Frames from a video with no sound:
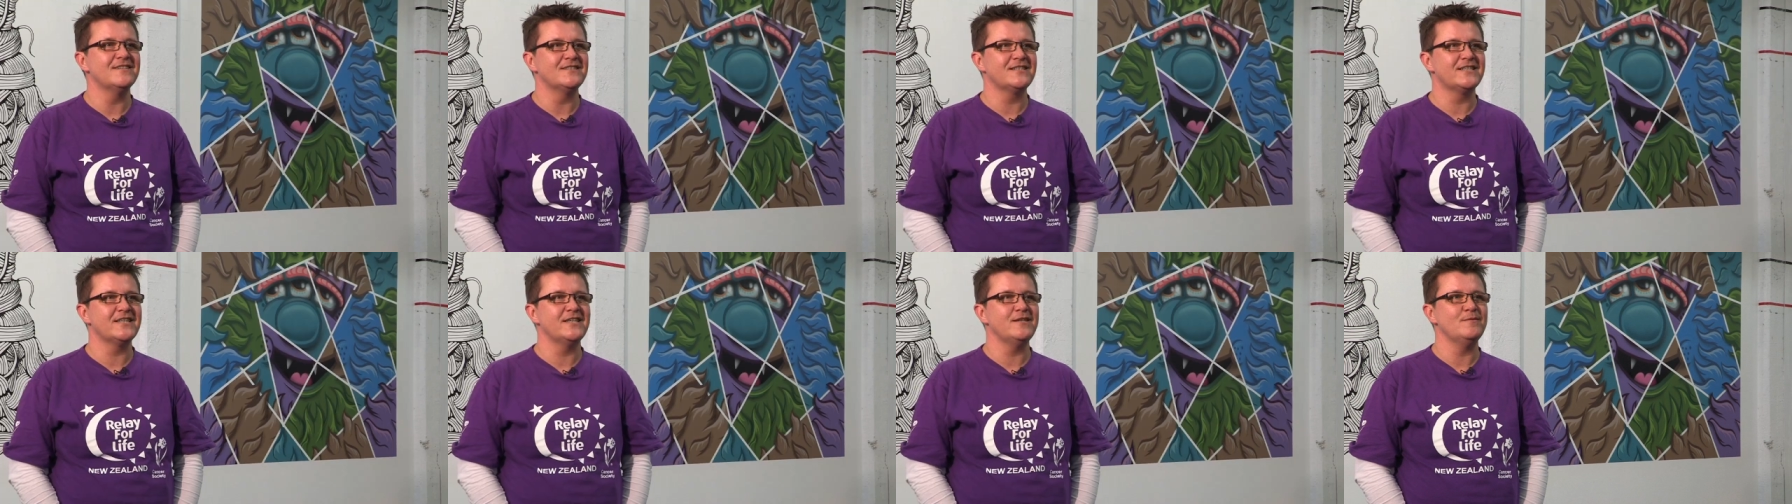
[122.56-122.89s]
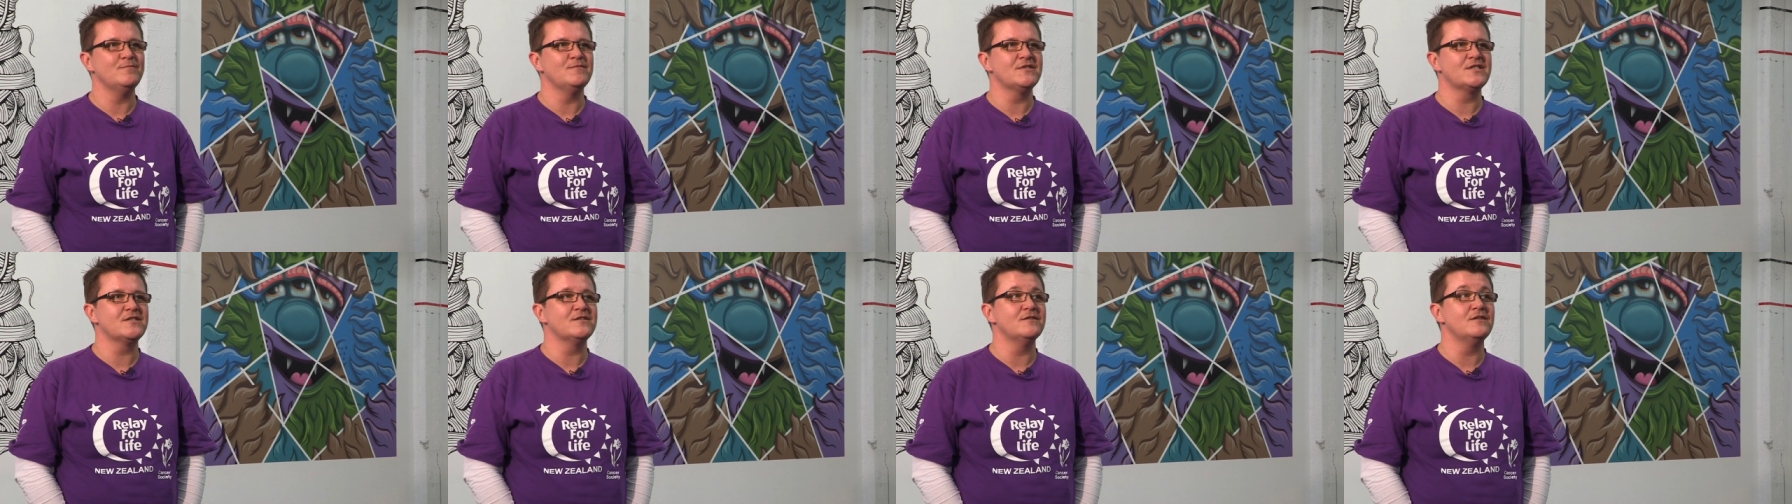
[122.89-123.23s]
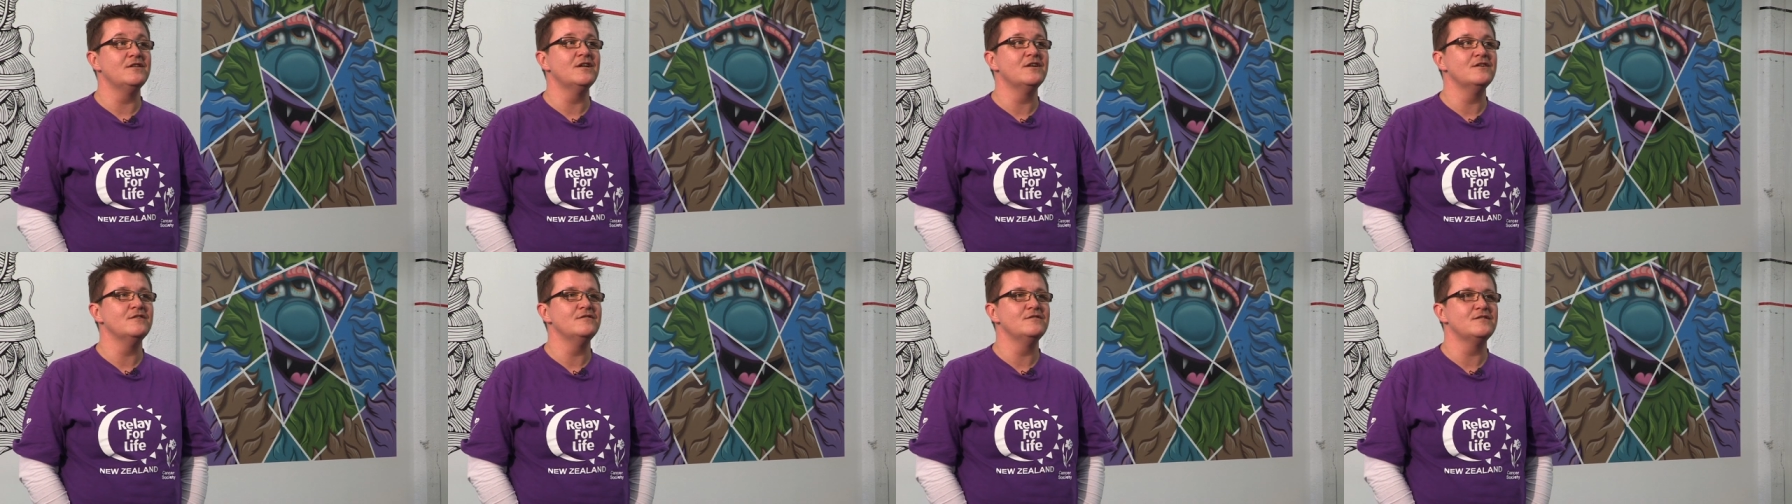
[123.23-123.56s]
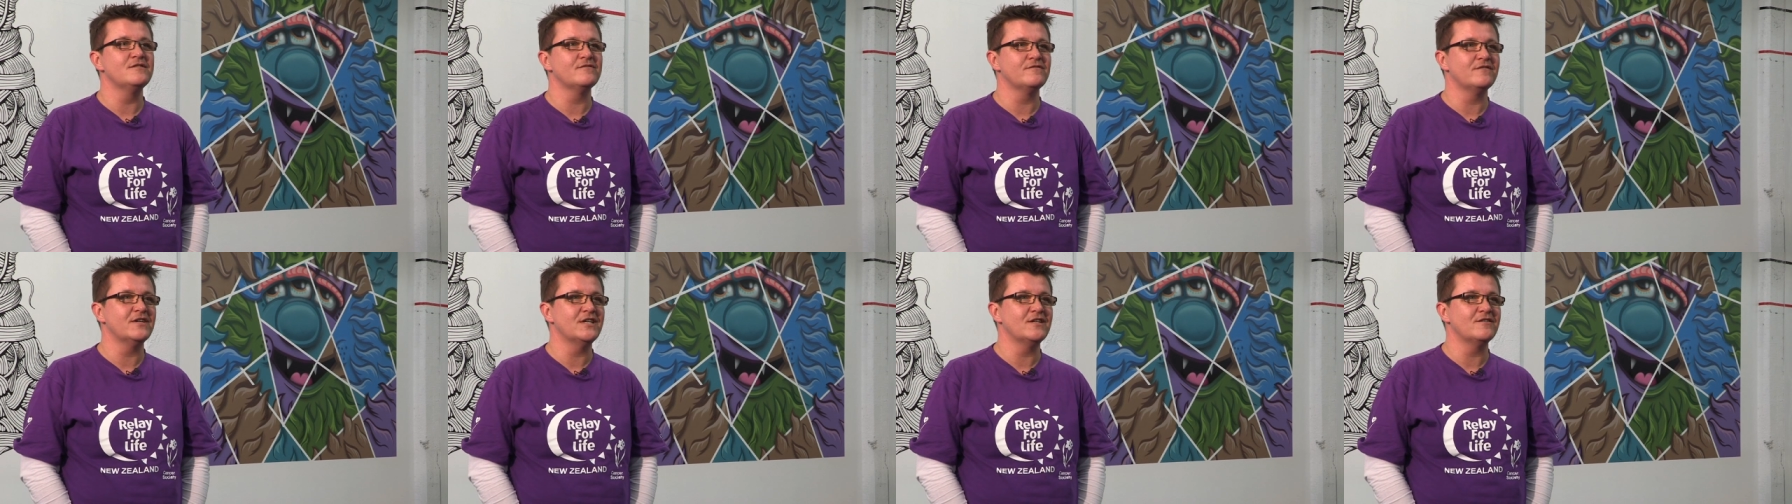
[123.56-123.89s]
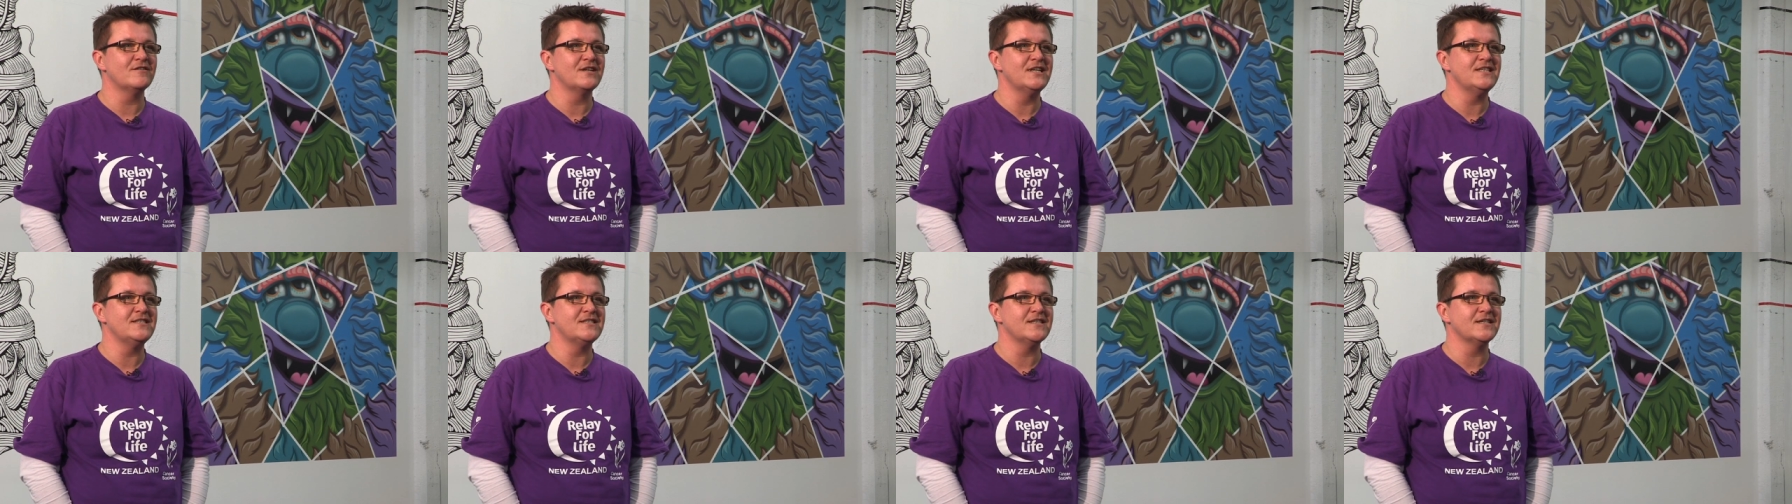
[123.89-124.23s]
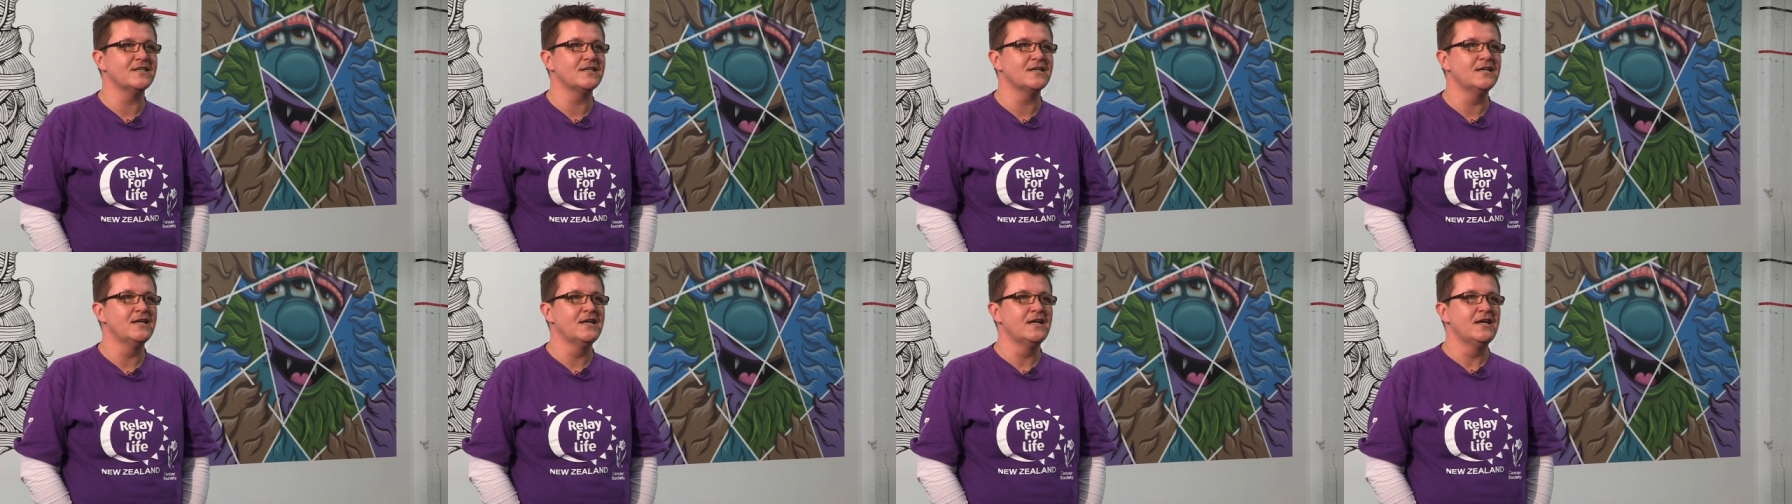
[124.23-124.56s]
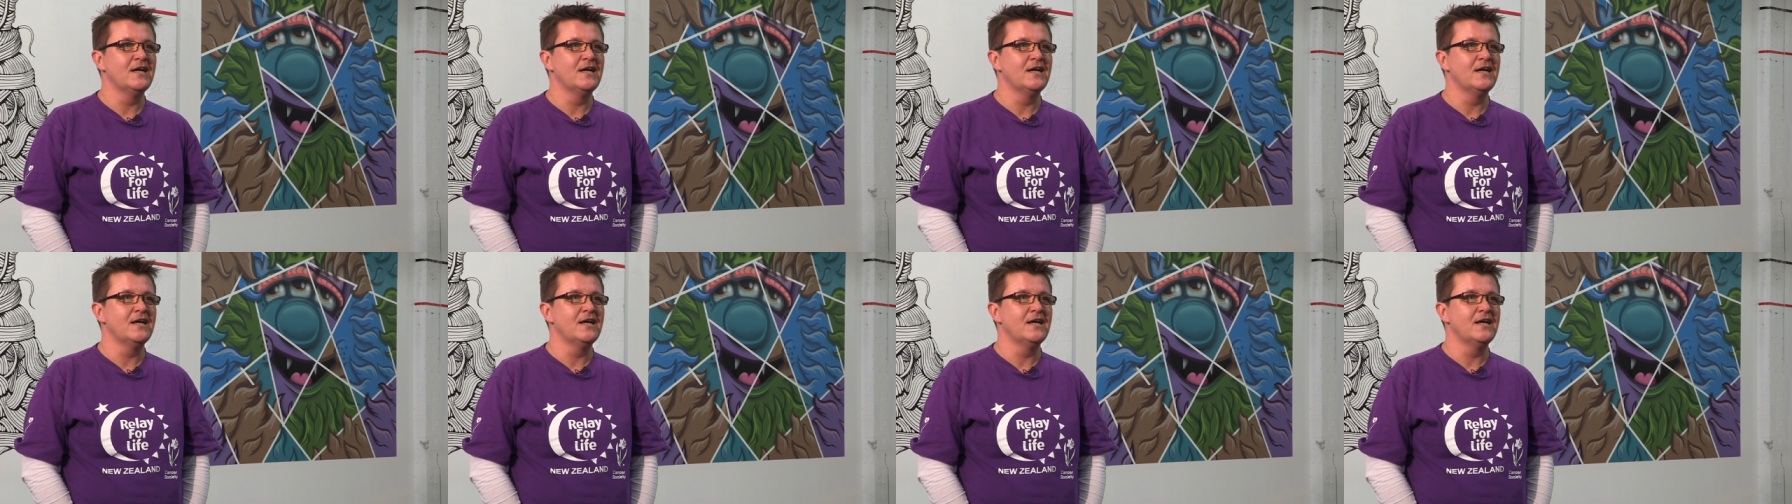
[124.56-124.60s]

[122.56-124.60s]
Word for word: The teams do loads of fundraising,